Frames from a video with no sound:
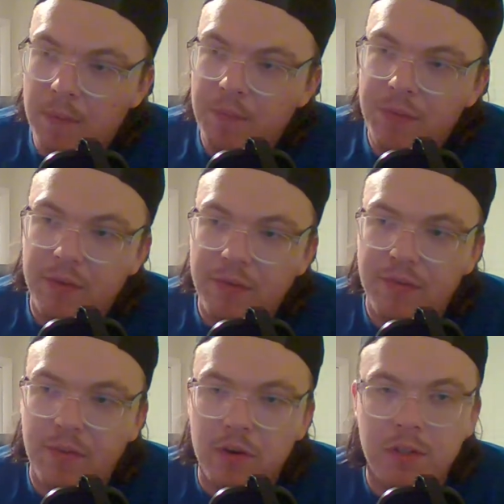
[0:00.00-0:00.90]
The
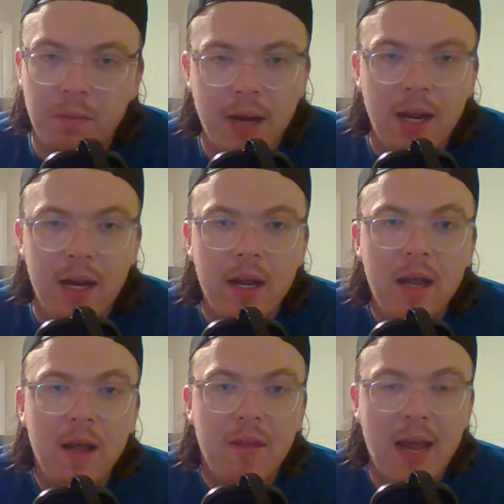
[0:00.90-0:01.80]
first minute,
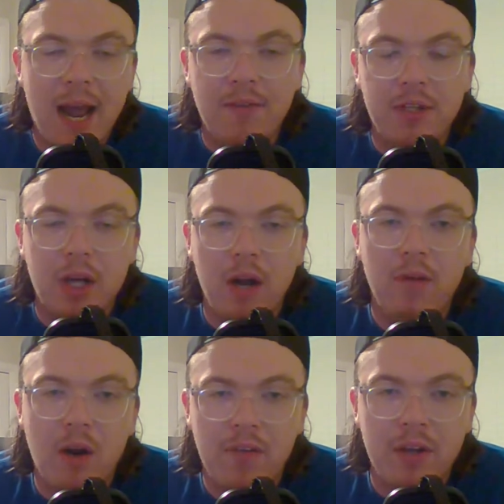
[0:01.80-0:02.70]
they have a ton
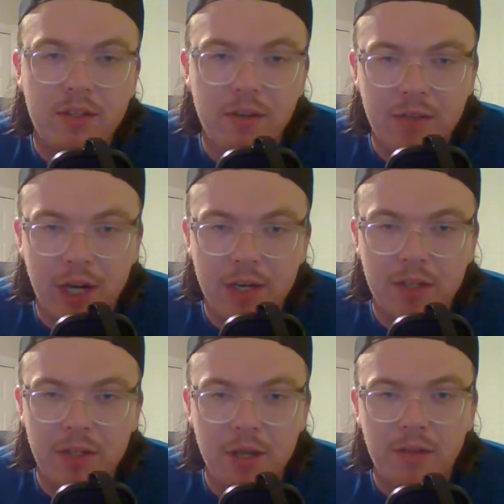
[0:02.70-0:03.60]
of offensive
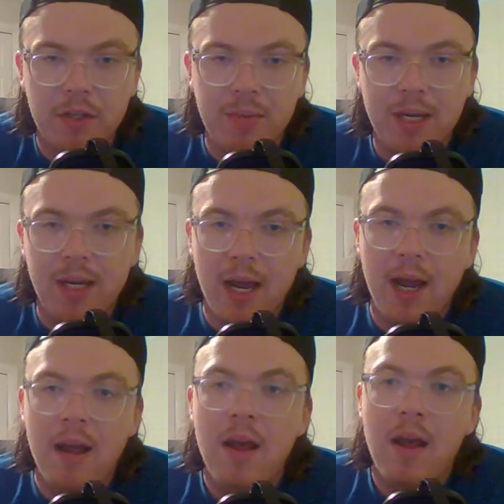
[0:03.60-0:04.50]
chances on this
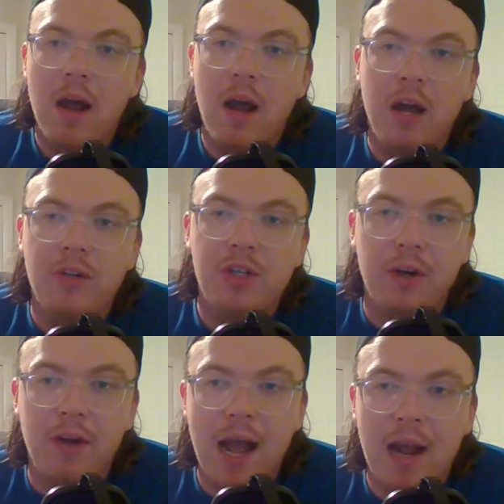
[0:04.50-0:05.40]
PK.
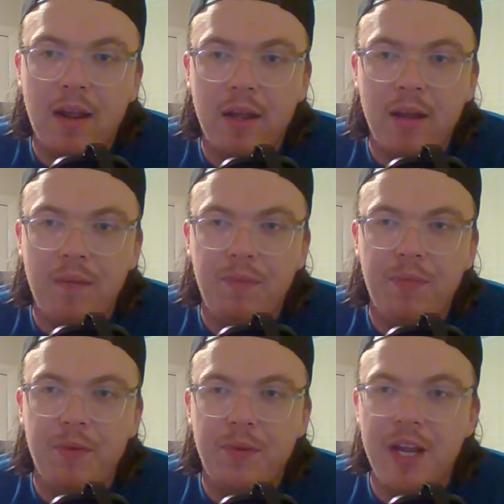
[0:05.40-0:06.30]
Chernak
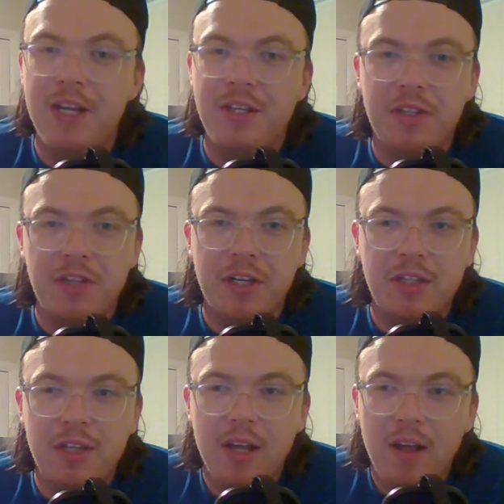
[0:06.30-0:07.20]
is
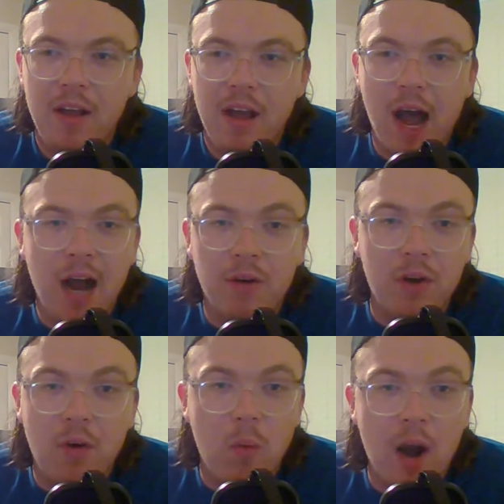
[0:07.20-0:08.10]
just I don't
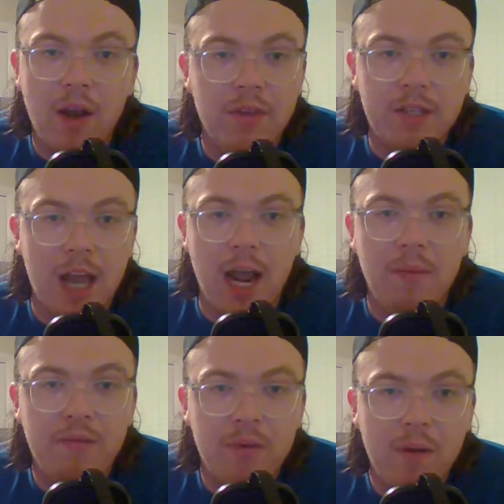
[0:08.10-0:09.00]
know where this
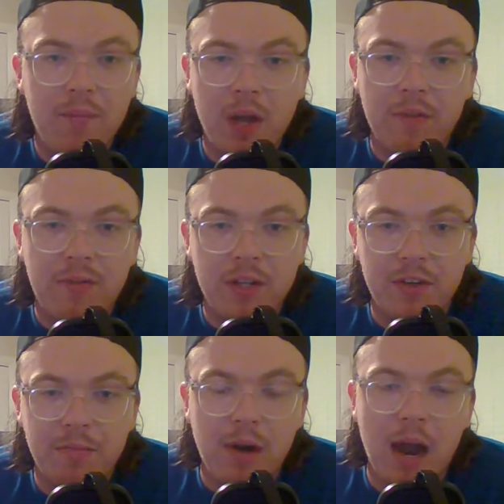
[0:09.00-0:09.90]
came from, the
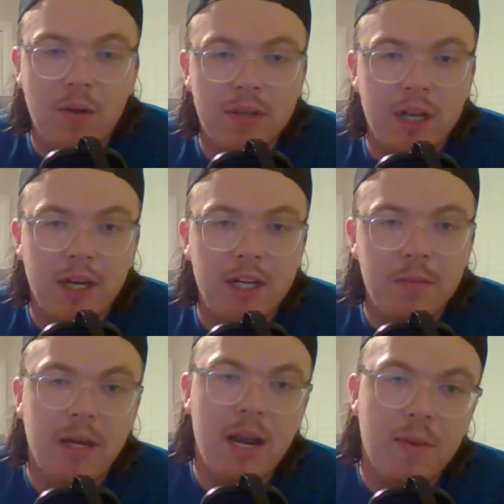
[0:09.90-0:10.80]
offensive prowess that he's
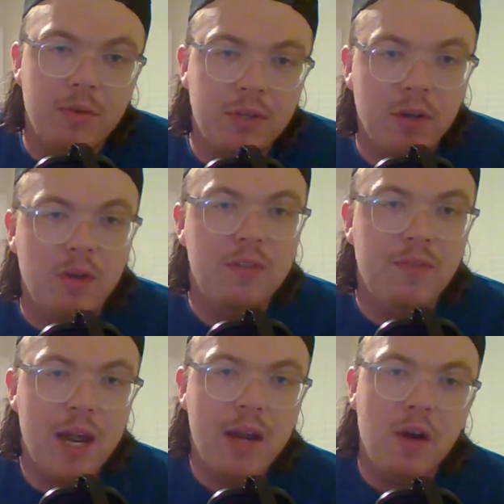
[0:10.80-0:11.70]
been able to
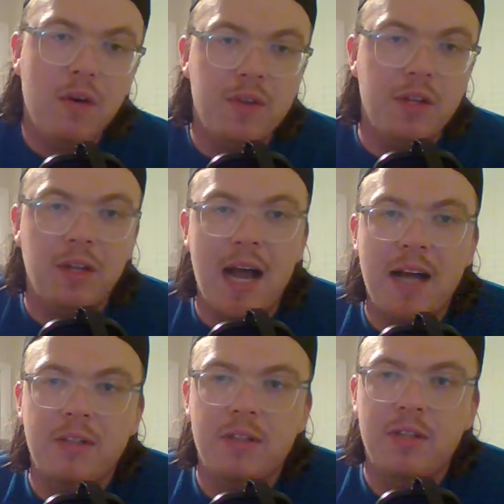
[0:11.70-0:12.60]
cultivate over the
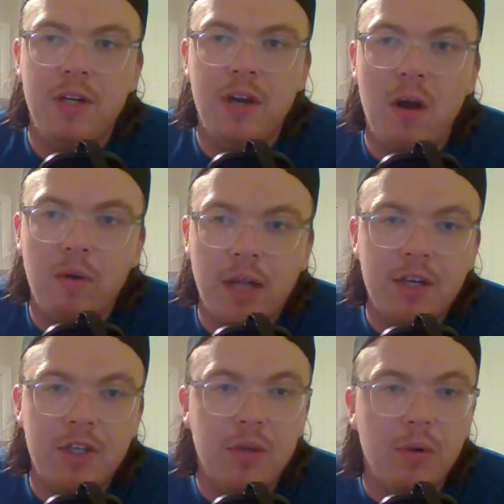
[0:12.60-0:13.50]
last,
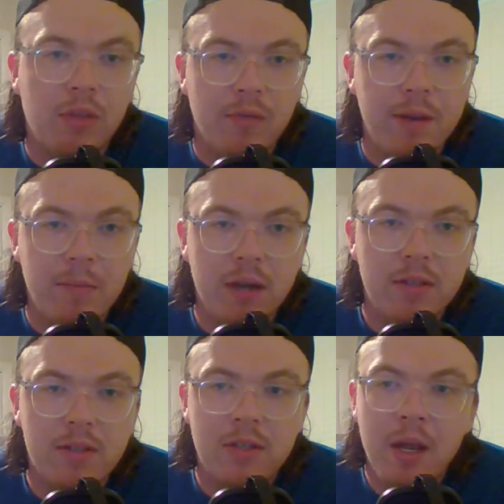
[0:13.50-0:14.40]
like 2 or 3 months.